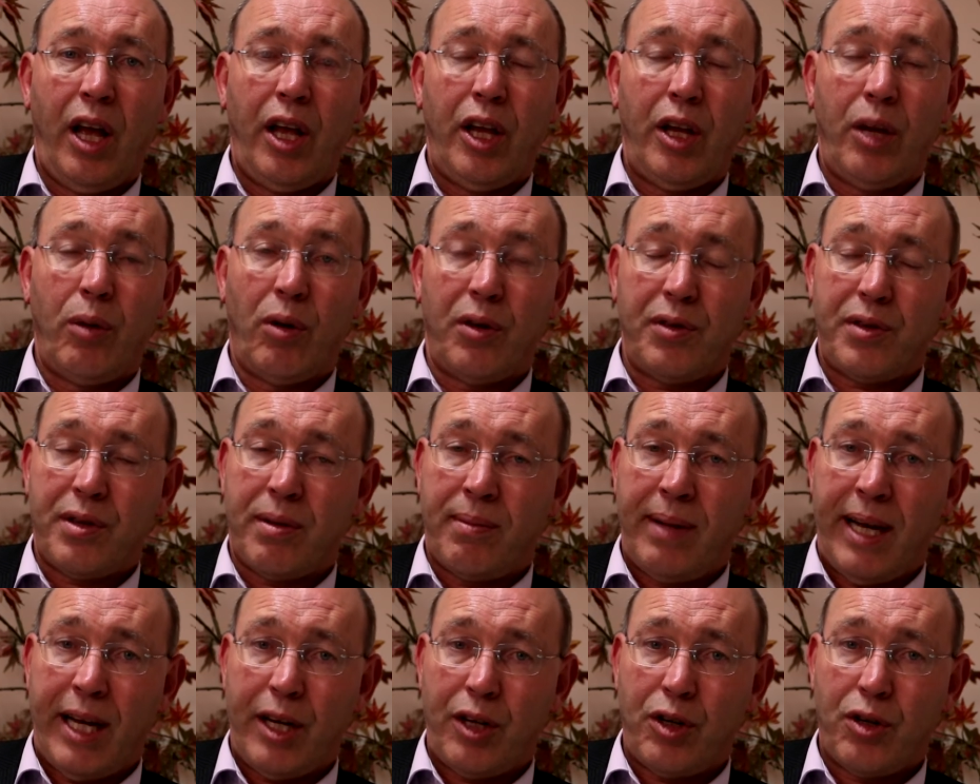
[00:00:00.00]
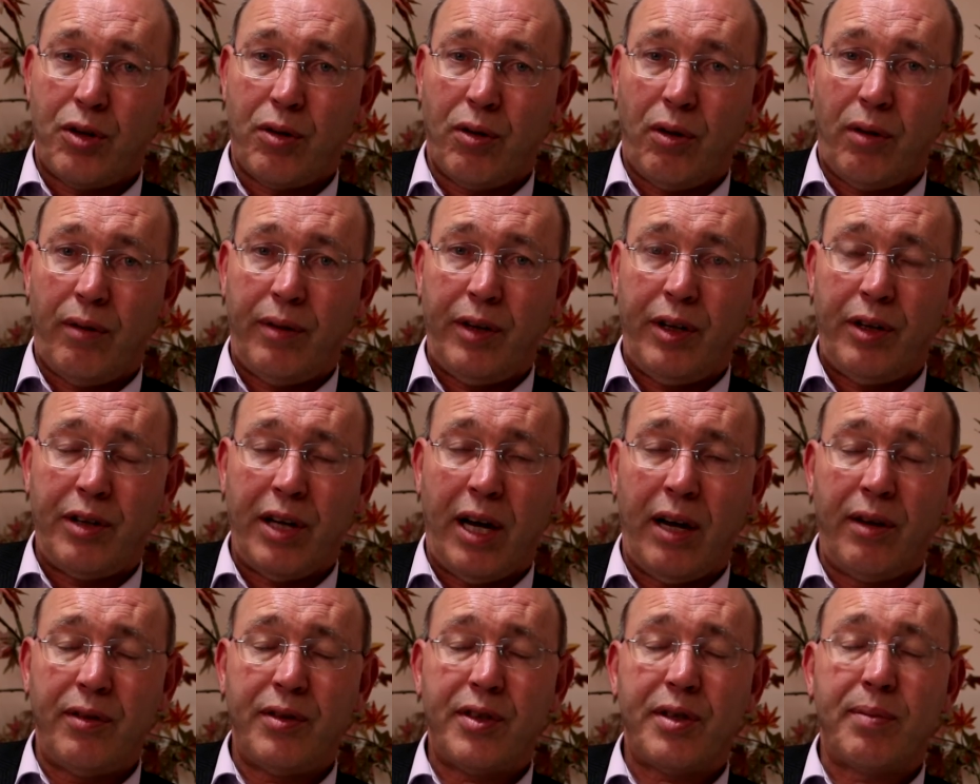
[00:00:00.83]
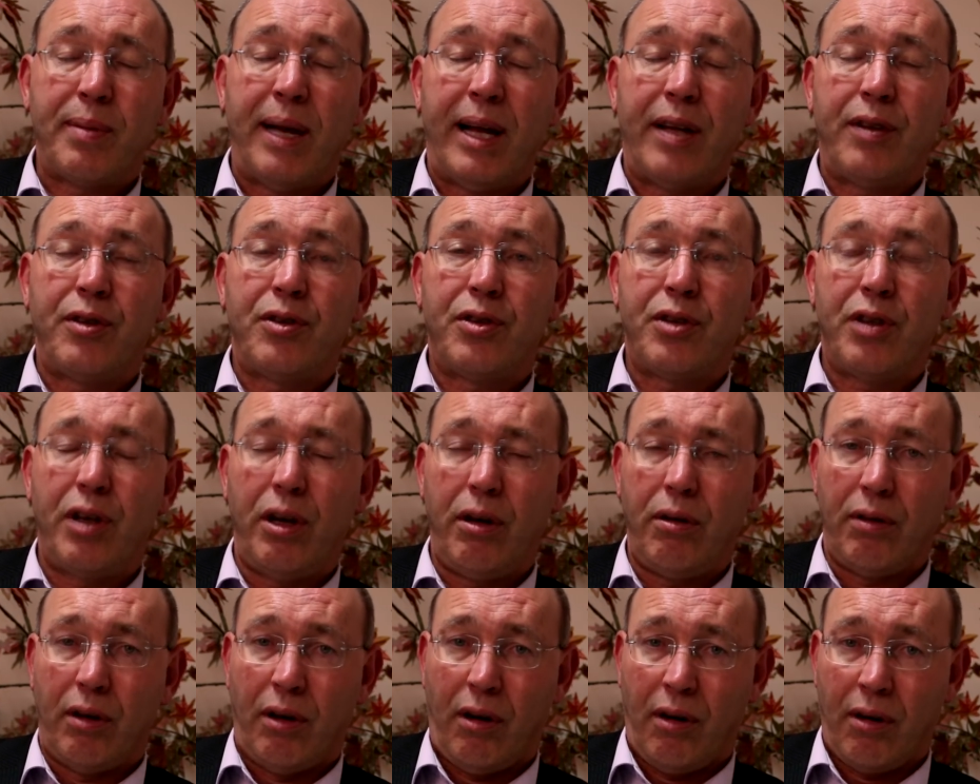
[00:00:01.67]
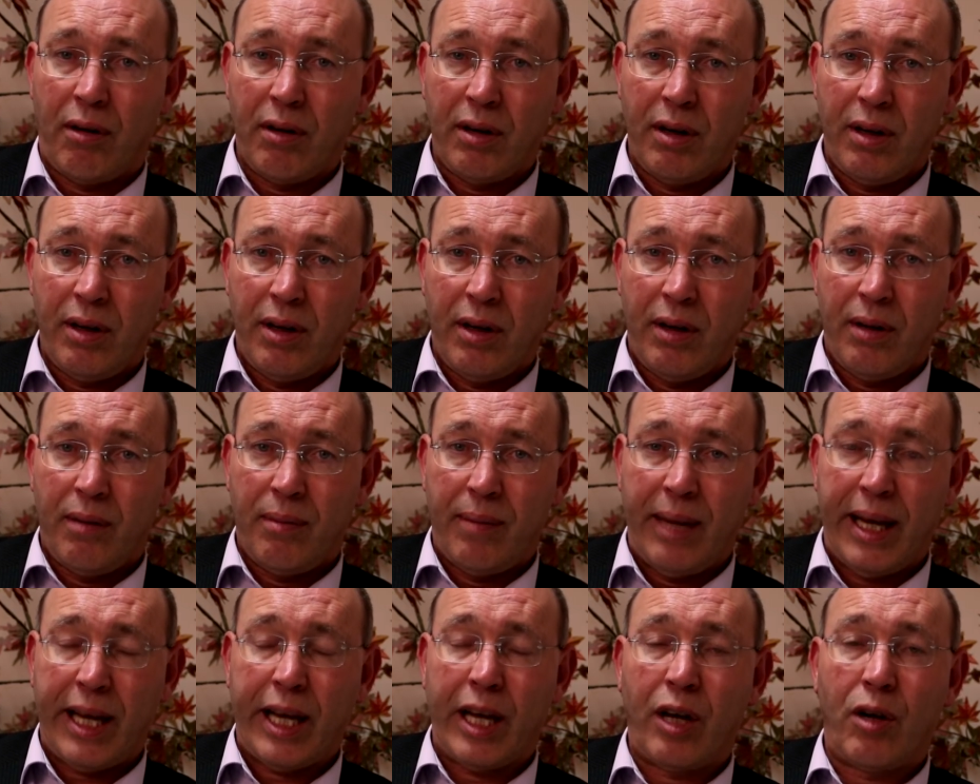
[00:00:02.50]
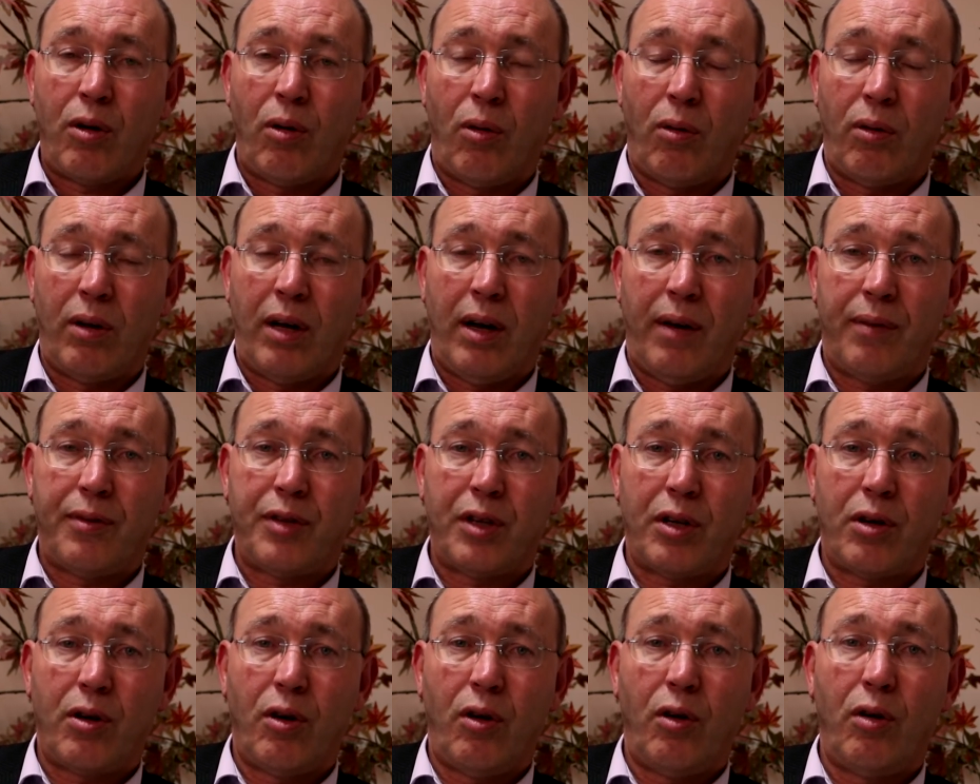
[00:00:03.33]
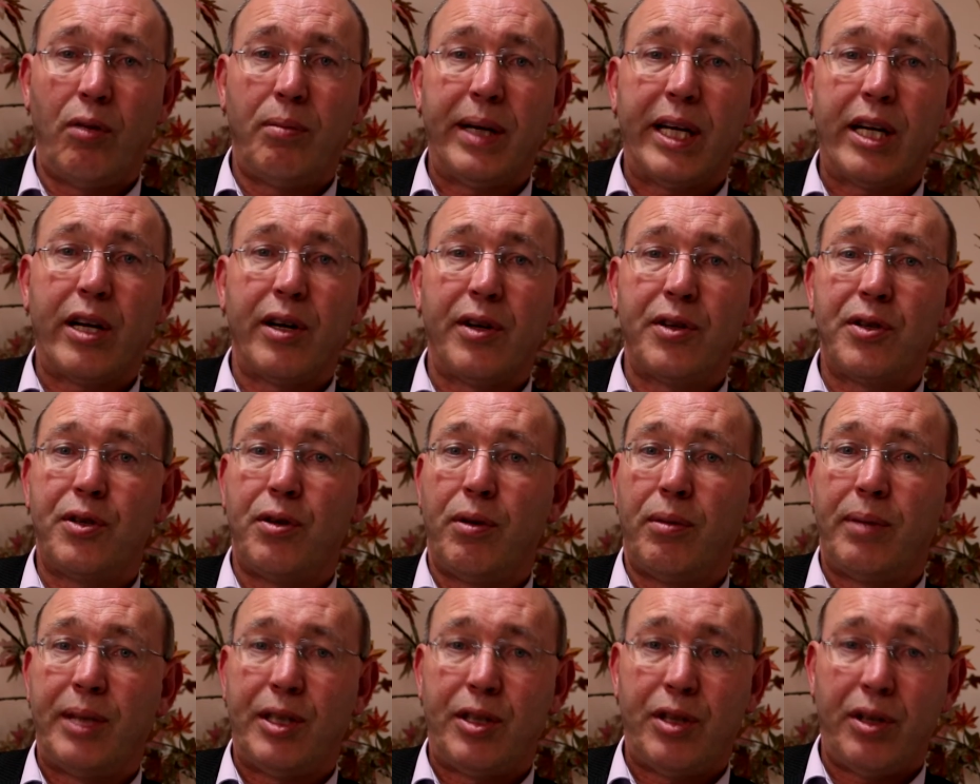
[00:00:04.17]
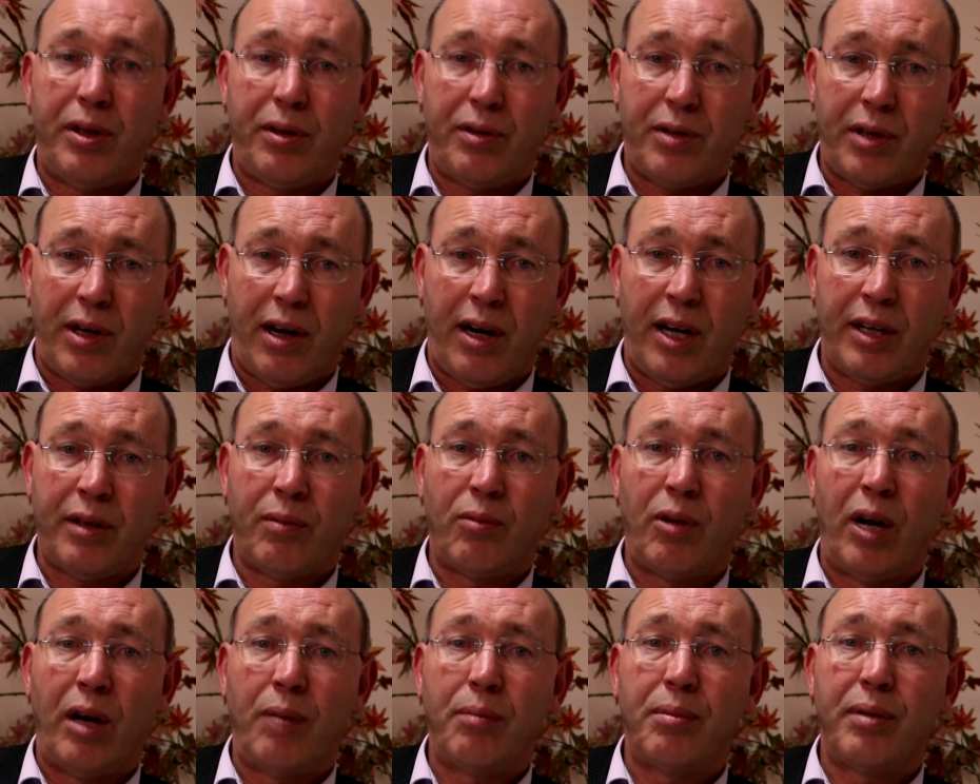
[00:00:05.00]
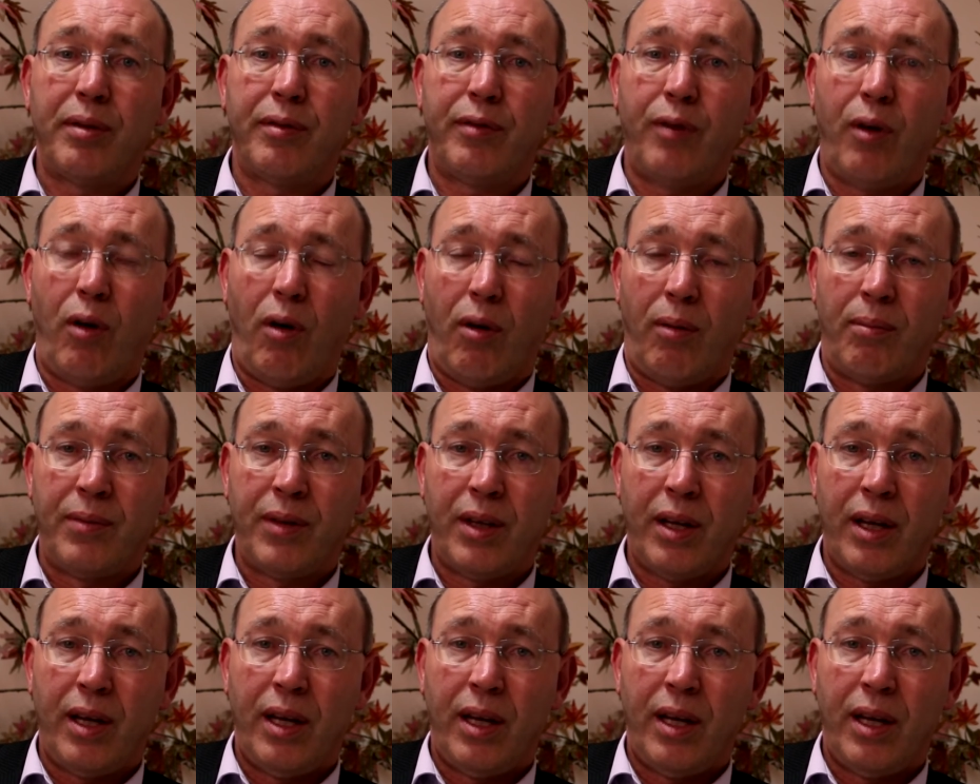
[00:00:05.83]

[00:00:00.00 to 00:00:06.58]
You want to make sure that you don't spend too long making call after call because you'll be too tired and won't perform.